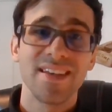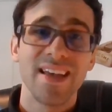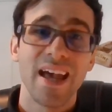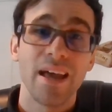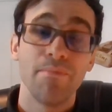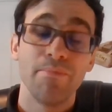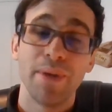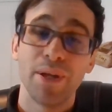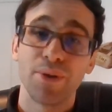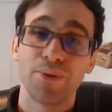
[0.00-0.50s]

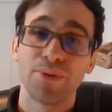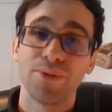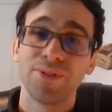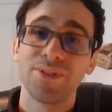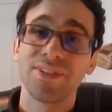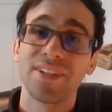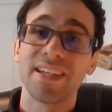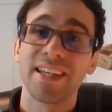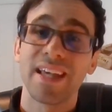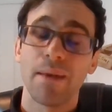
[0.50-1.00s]
and
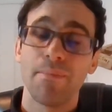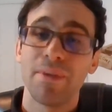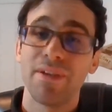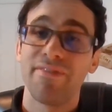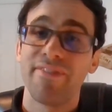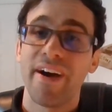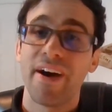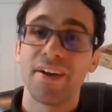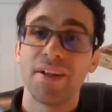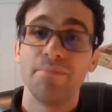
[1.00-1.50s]
minerals can be
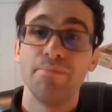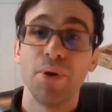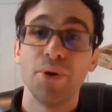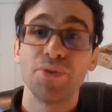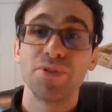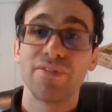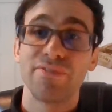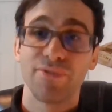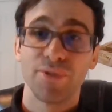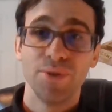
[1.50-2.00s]
found in
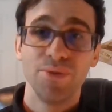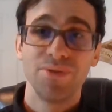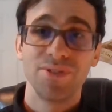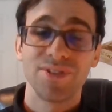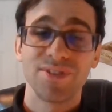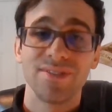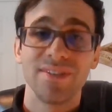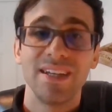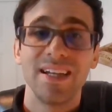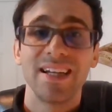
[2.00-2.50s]
most
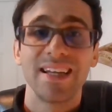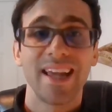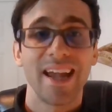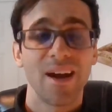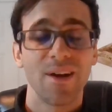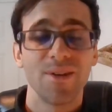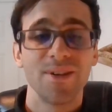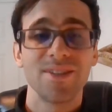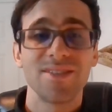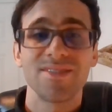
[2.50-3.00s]
fruits,
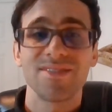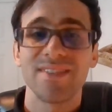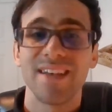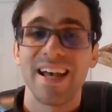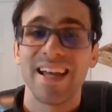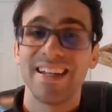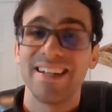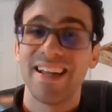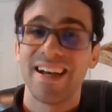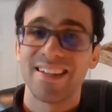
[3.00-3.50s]
carrots,
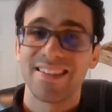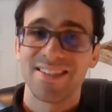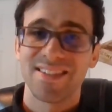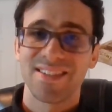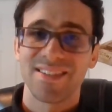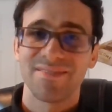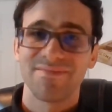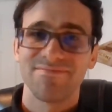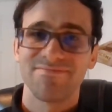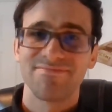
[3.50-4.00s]
and
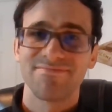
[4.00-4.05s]
nuts.